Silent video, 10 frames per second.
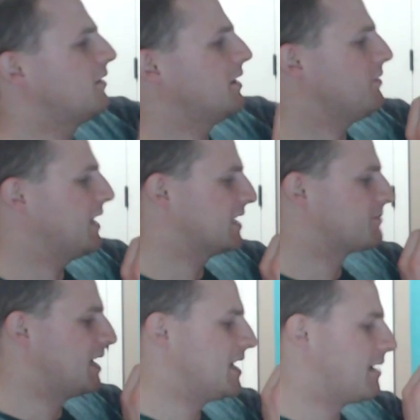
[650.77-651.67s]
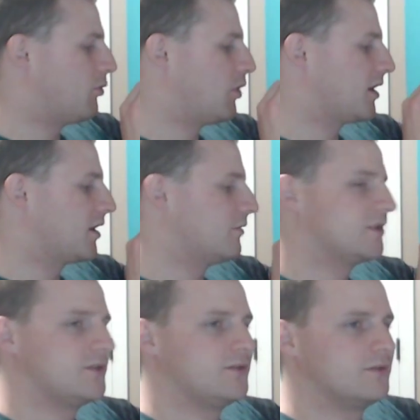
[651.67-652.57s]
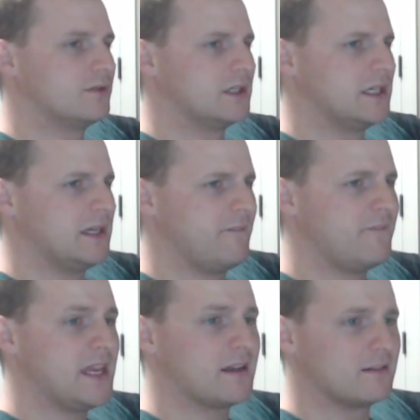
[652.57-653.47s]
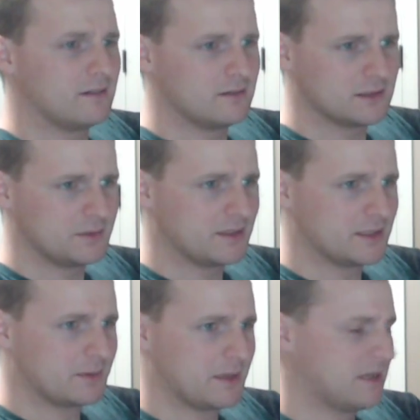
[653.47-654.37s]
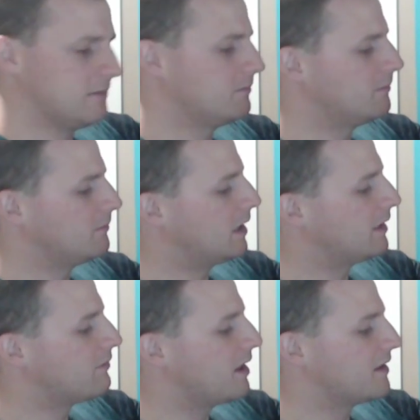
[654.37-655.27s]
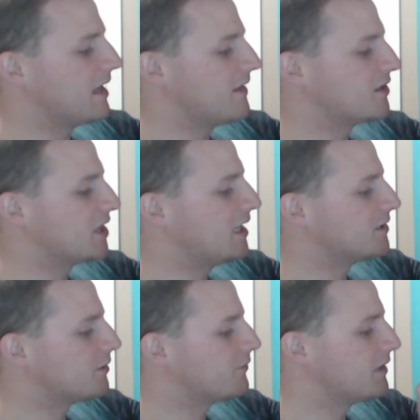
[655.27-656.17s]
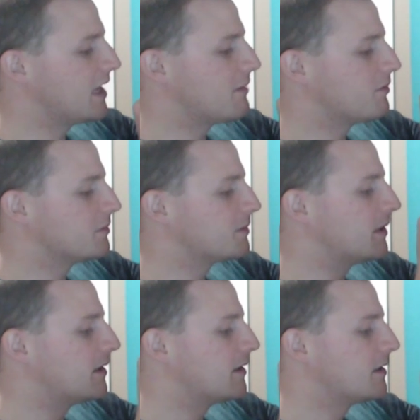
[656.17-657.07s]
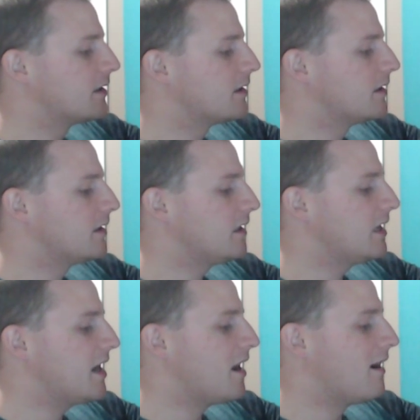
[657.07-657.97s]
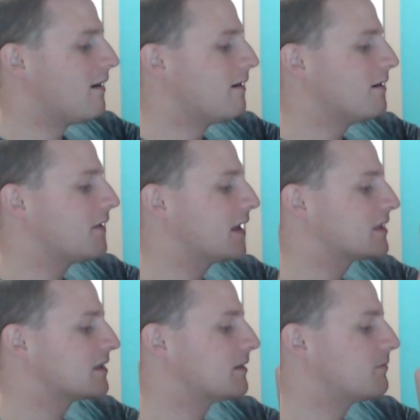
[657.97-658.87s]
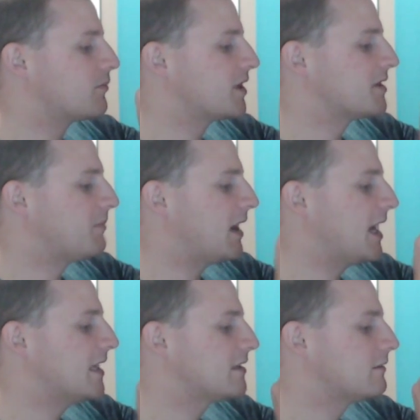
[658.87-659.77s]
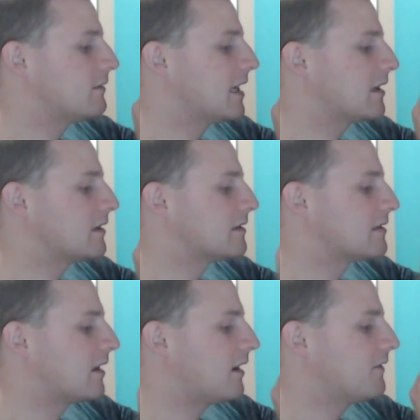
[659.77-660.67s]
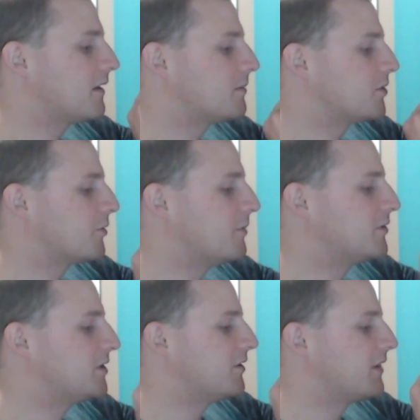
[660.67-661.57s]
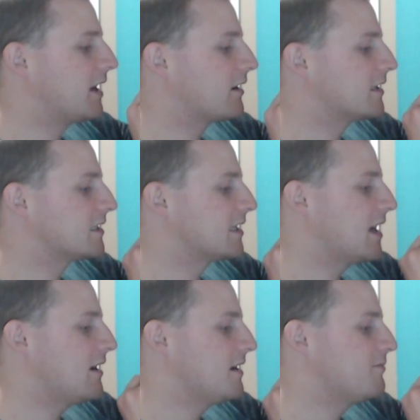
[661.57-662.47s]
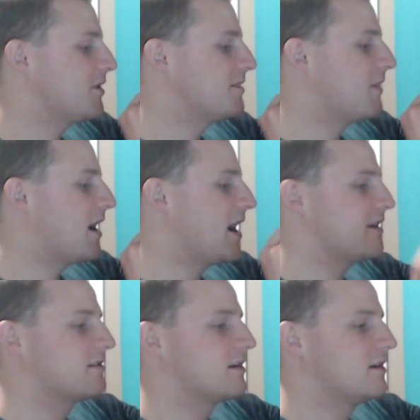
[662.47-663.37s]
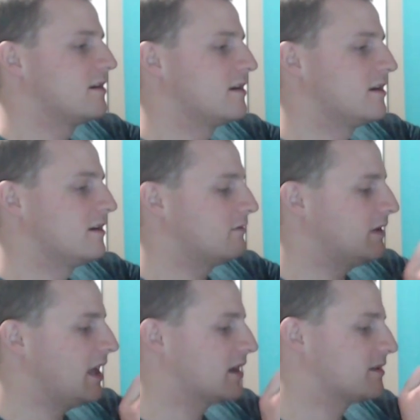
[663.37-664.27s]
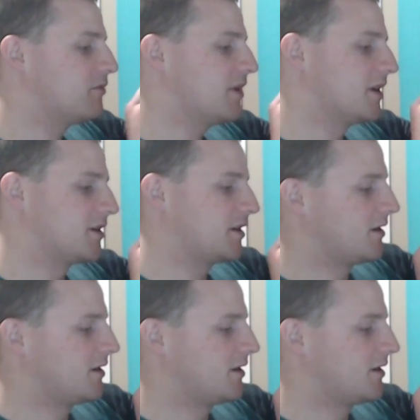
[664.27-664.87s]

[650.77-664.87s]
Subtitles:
don't think it's my number one go-to vehicle, to be honest with you. I'd rather get the Challenger over the Abrams, but, that's because I'm British bias and all that good stuff. And I'm sure most are now going to say, oh, he's British bias. Well, yeah, because I'm British.